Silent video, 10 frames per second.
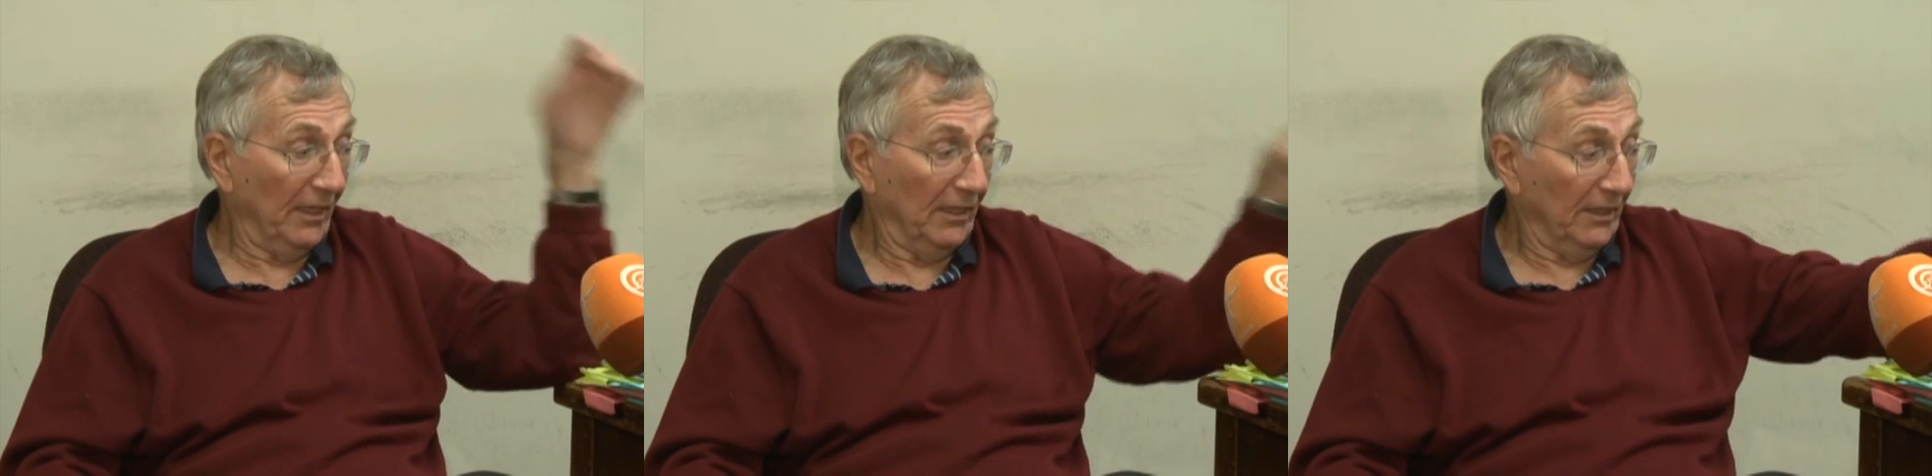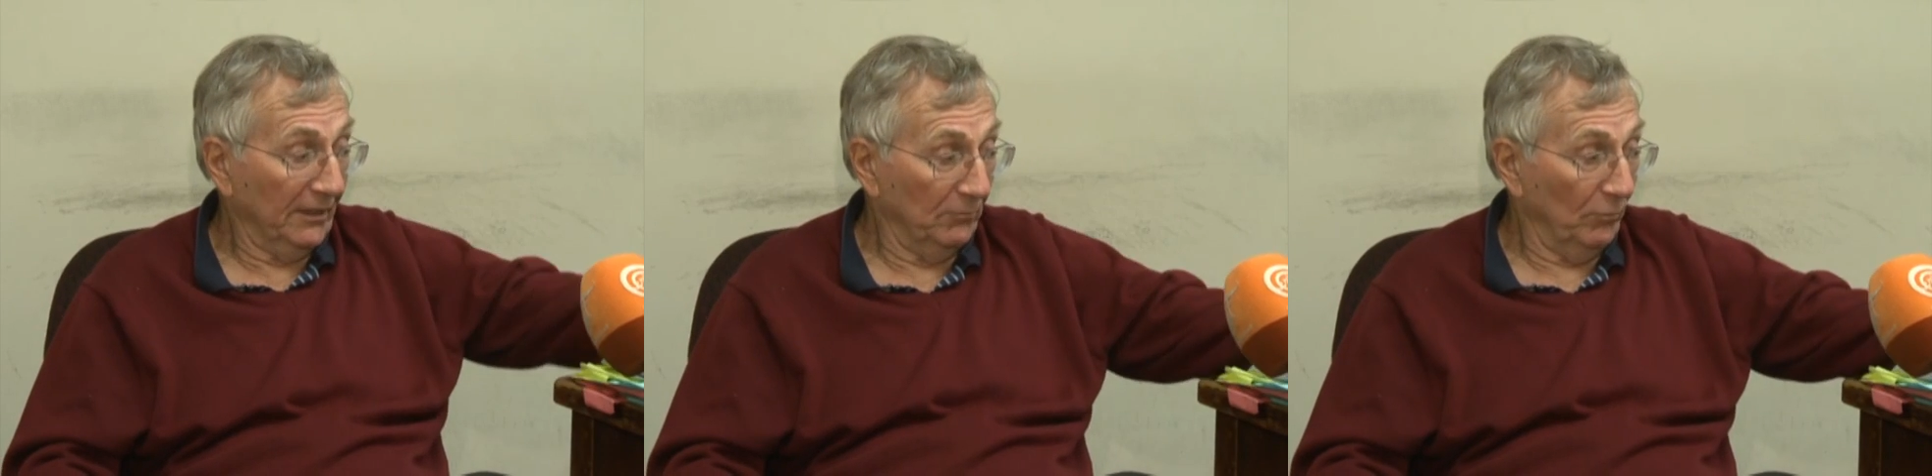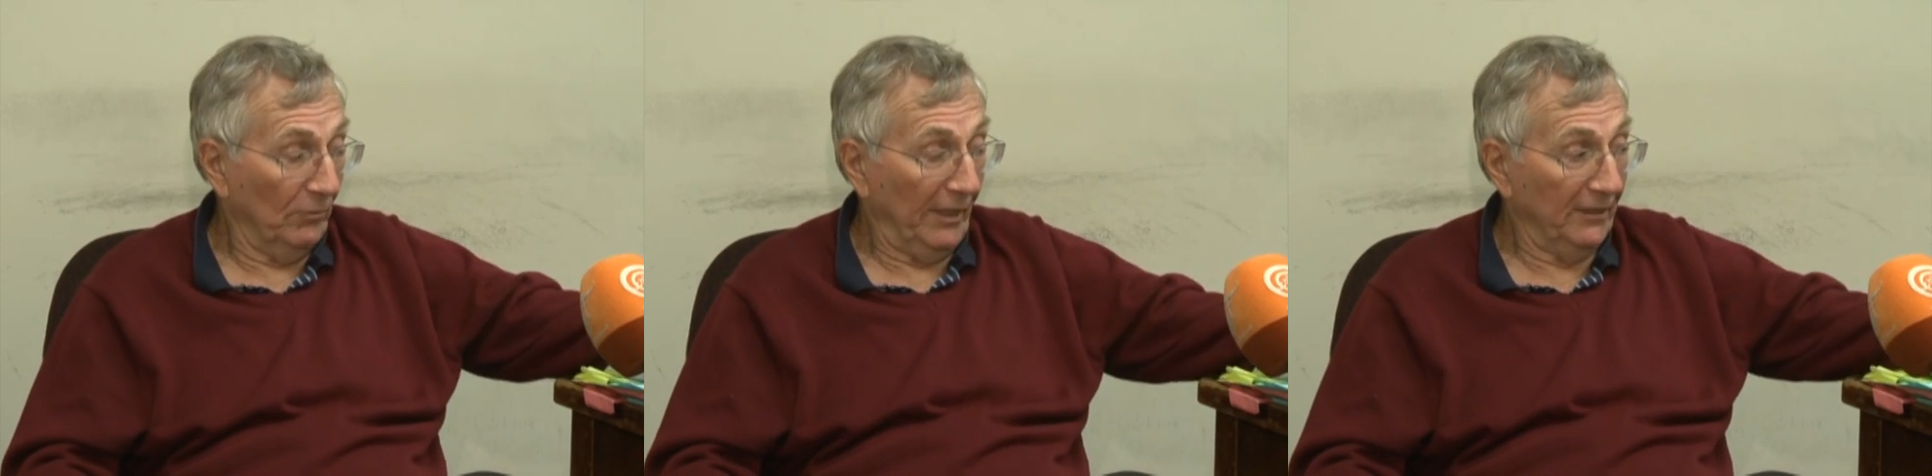I
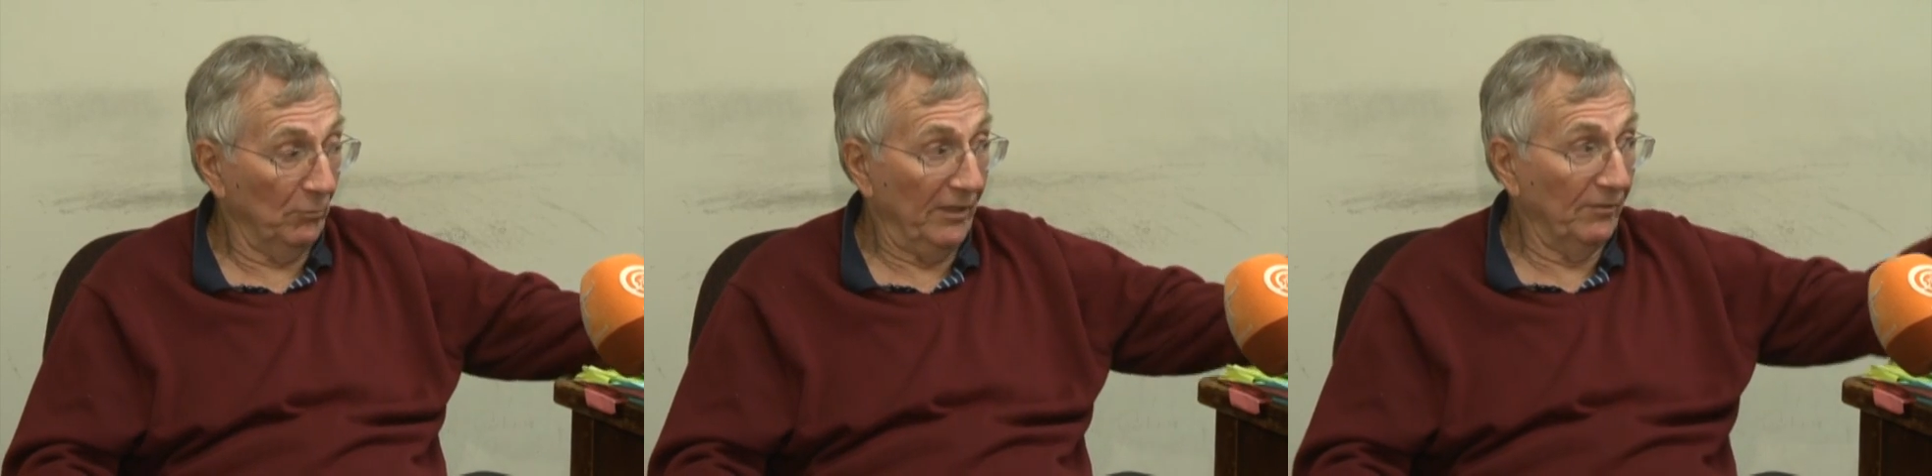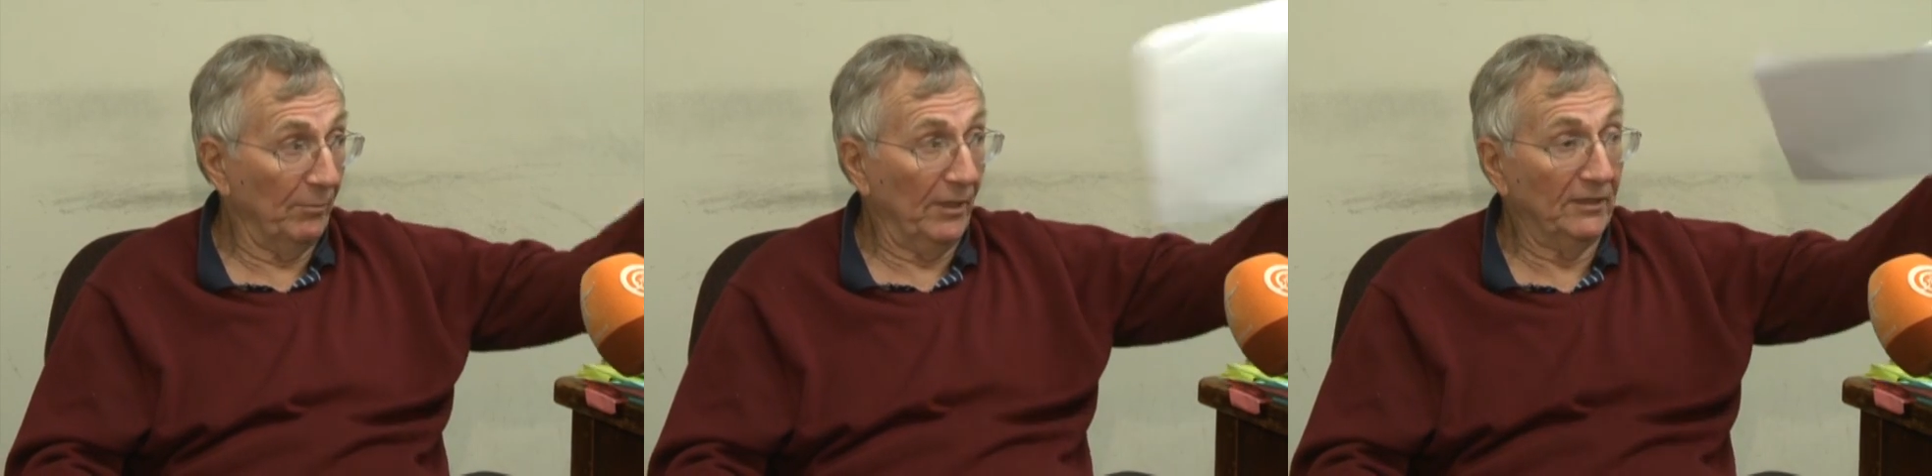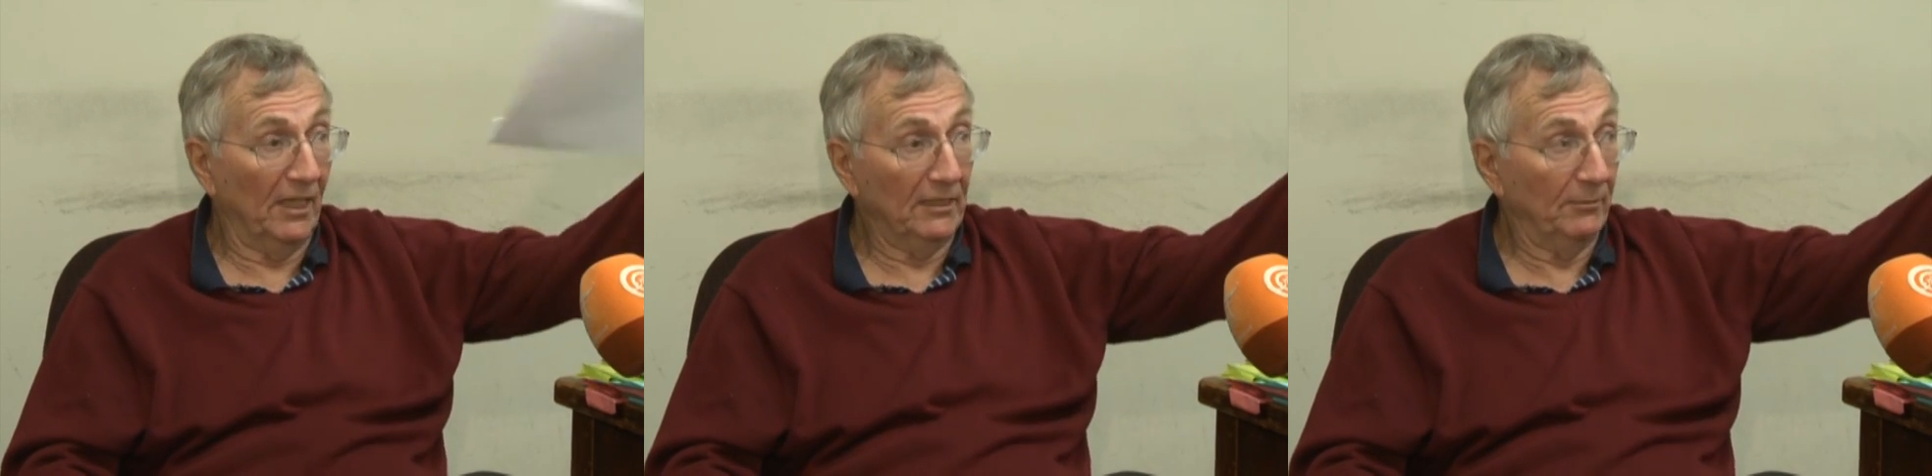can wave a
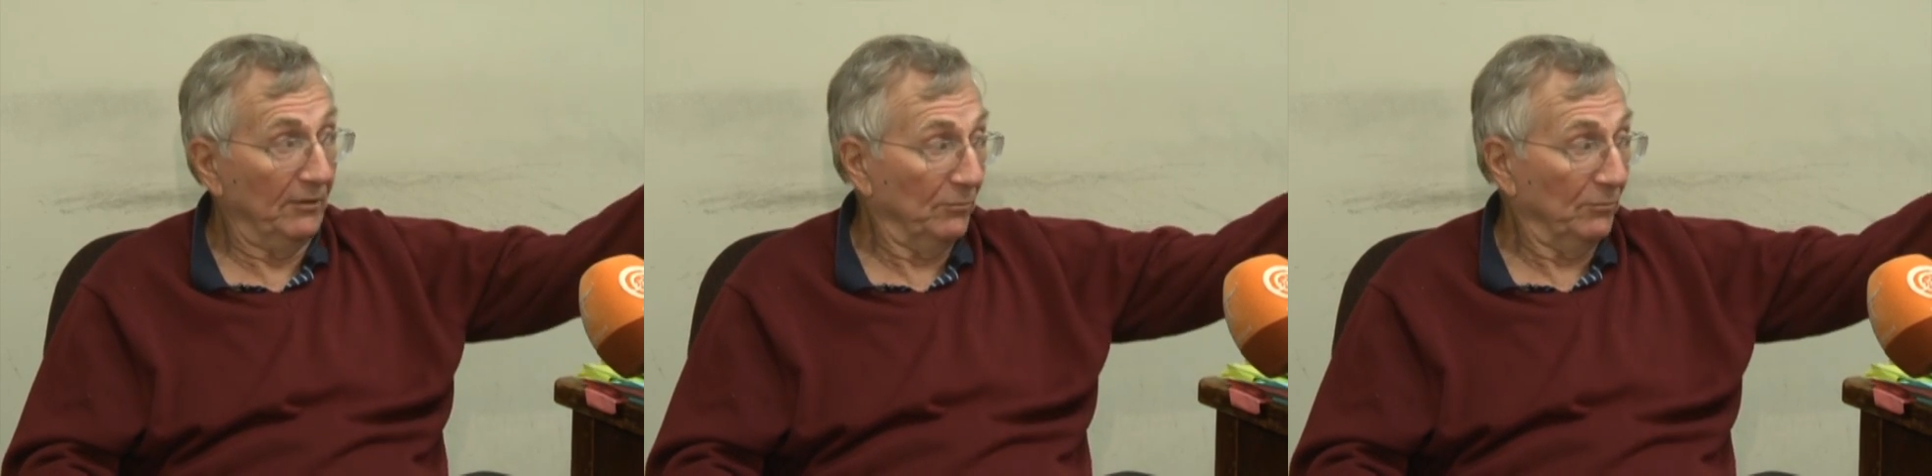document,